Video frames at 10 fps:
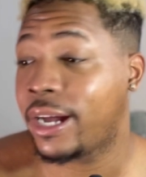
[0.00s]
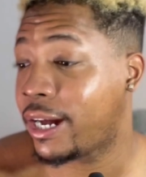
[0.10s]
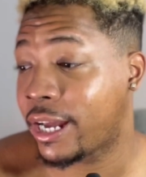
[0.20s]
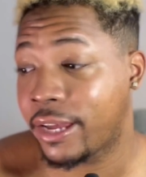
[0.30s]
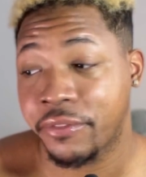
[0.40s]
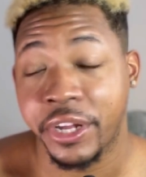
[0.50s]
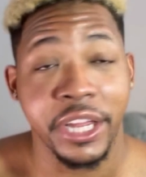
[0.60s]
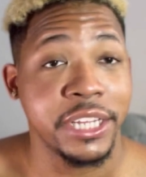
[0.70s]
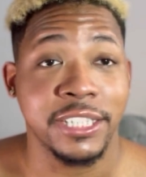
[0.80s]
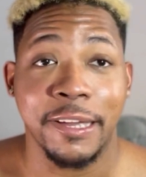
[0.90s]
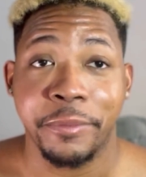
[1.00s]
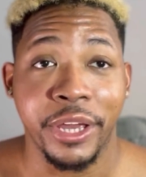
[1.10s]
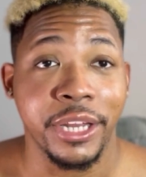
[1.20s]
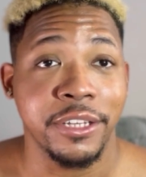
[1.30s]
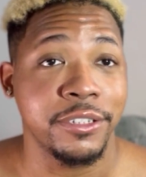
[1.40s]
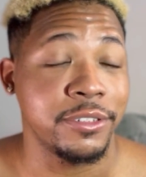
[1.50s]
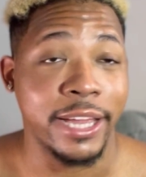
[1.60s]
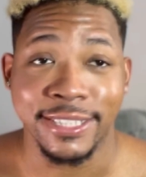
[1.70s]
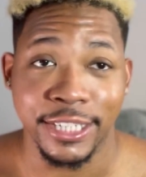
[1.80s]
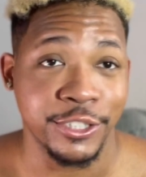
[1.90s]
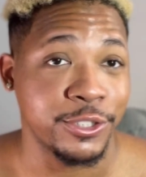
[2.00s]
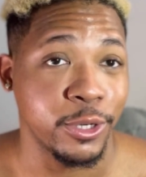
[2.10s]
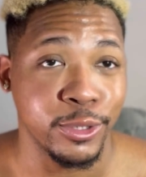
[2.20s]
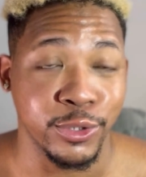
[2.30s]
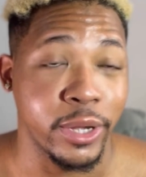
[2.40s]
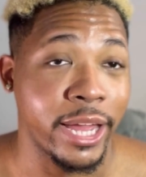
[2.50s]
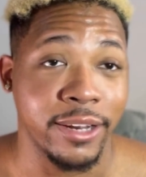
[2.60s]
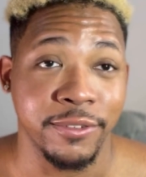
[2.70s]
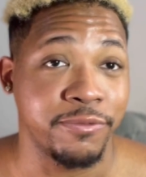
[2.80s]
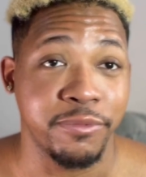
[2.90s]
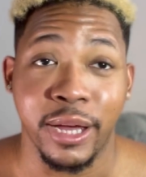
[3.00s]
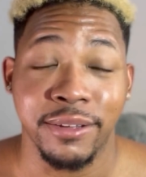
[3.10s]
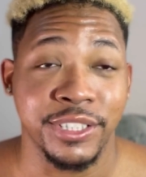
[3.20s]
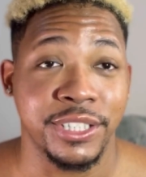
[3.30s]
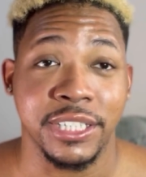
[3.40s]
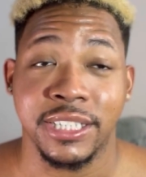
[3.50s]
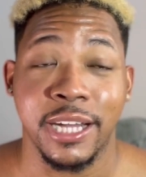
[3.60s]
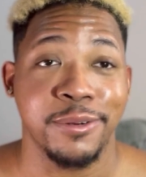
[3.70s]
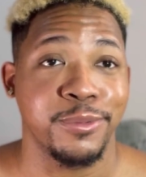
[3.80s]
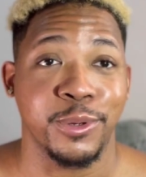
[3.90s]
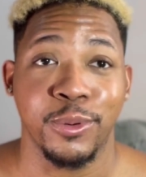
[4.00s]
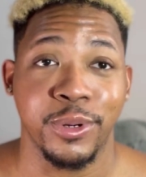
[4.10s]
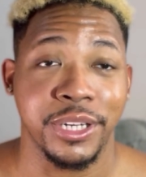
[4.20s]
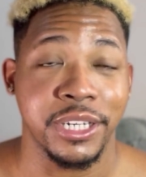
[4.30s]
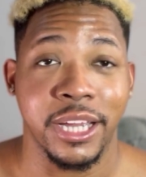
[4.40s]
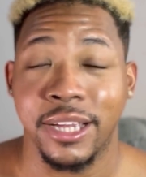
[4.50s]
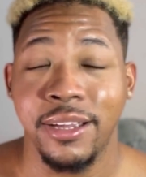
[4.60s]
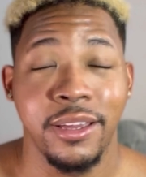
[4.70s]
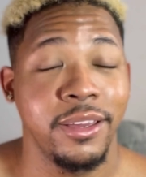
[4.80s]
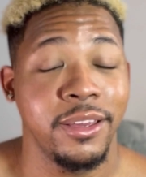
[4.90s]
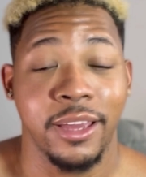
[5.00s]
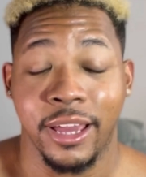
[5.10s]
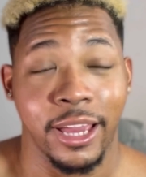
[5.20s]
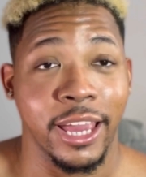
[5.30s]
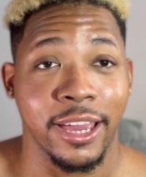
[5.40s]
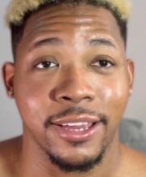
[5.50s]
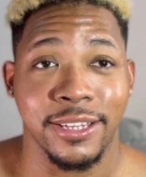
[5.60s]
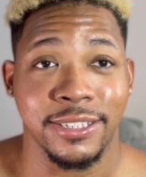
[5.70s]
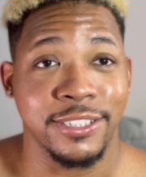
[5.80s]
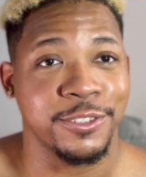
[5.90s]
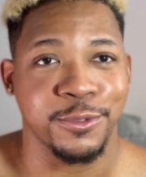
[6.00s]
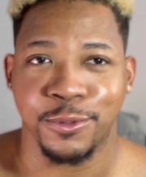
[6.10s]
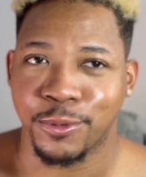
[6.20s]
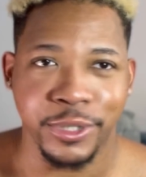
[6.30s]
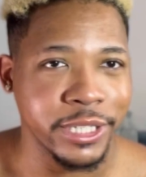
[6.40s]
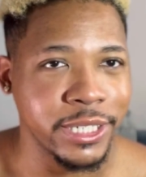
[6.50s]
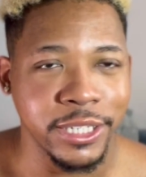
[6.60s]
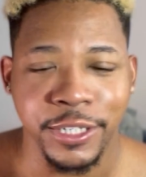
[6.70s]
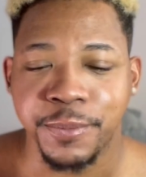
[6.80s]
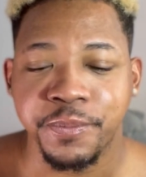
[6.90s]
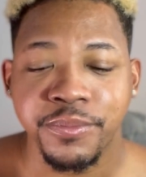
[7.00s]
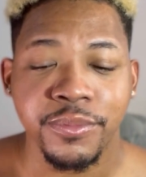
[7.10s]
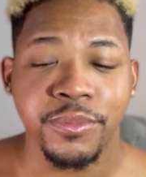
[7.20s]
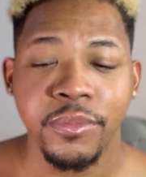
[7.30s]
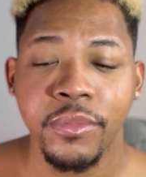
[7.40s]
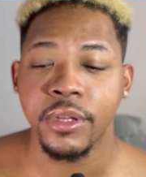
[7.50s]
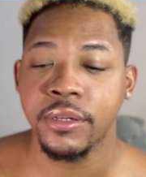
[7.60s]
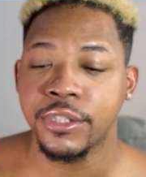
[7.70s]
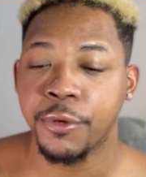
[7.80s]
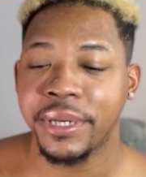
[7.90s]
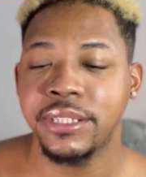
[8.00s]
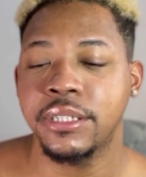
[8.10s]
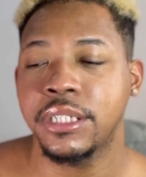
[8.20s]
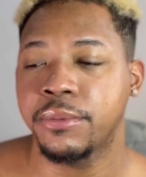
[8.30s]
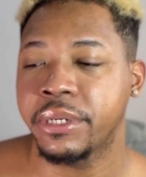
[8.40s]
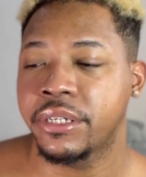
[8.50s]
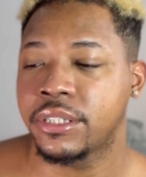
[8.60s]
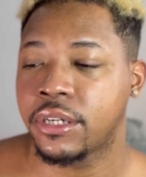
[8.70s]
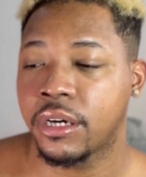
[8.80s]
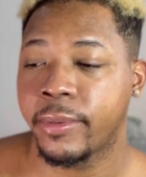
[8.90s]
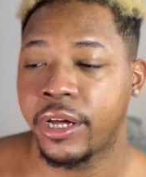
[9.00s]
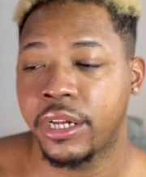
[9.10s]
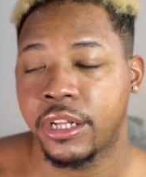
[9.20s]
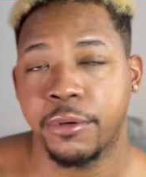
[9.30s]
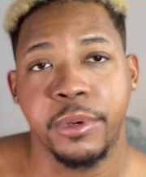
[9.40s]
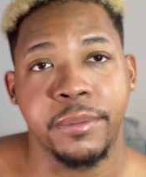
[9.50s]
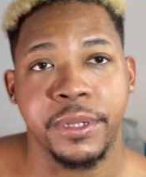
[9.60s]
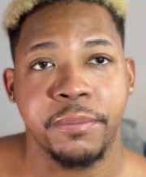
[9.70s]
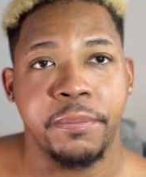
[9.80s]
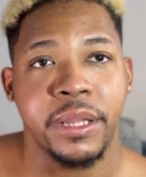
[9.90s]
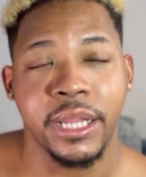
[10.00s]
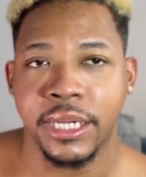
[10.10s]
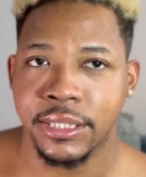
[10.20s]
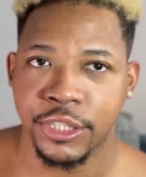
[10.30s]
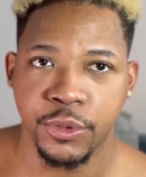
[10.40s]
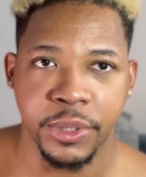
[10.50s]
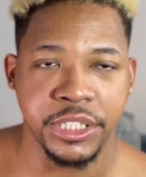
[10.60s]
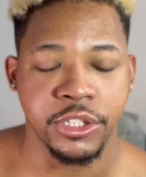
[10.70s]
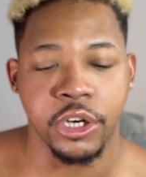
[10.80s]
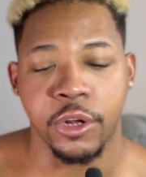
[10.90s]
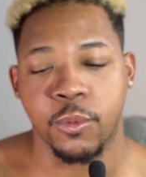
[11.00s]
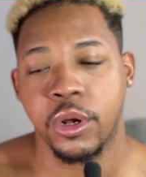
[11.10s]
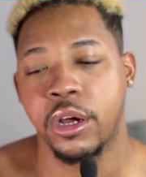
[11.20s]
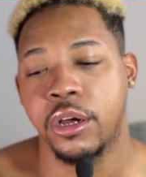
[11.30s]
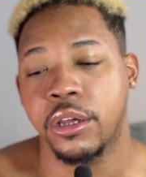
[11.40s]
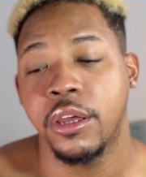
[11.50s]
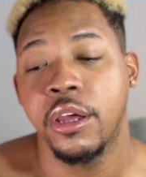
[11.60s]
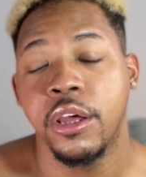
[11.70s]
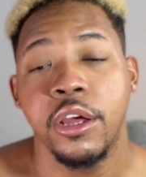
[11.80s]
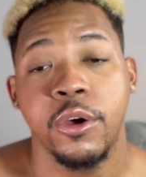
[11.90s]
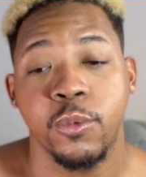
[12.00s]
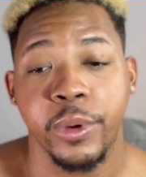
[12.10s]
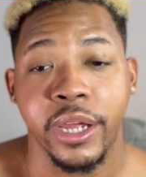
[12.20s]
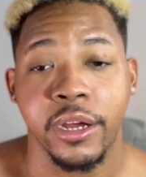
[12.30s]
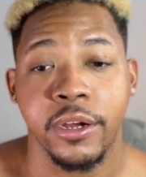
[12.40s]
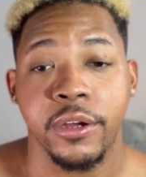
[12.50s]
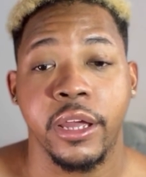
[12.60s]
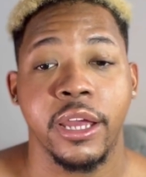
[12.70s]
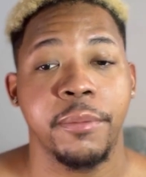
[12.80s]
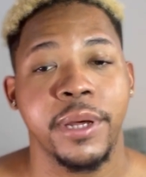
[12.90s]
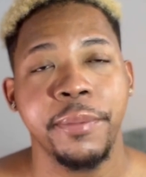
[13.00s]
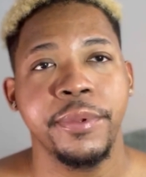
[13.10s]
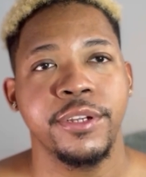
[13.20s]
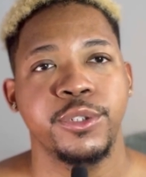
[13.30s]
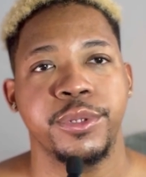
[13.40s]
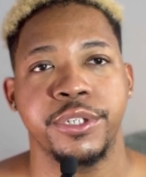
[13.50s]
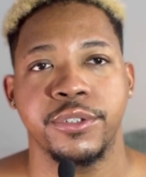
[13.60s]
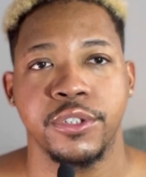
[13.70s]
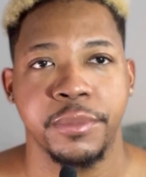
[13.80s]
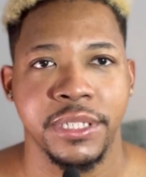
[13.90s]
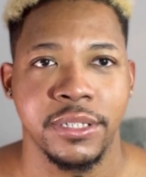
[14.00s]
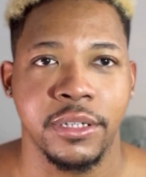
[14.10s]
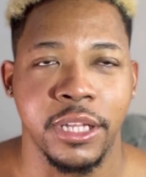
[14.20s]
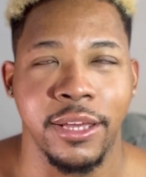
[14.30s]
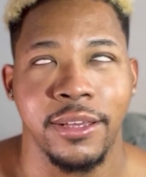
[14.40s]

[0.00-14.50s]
I have not had time to edit. As I just told you, I had a 5 to 6 hour recording day, and we're here. So basically, we're here to talk about another public play situation gone wrong, where a popular Twitter user basically